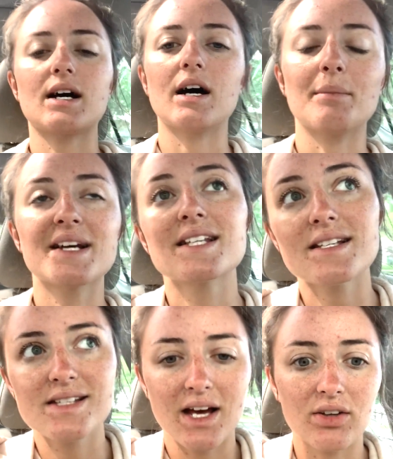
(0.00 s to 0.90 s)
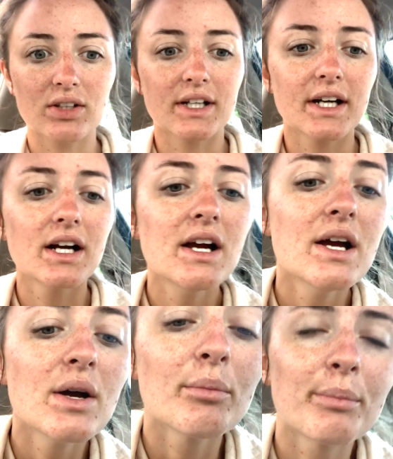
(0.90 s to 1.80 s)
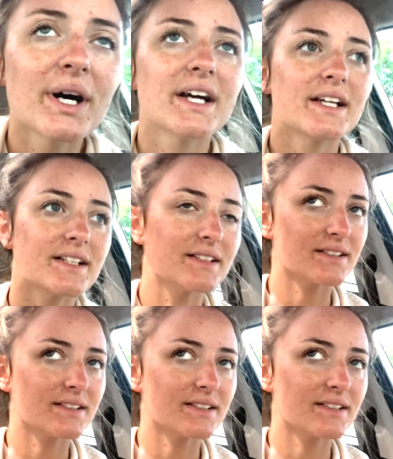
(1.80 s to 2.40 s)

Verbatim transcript: um, I did tell her, but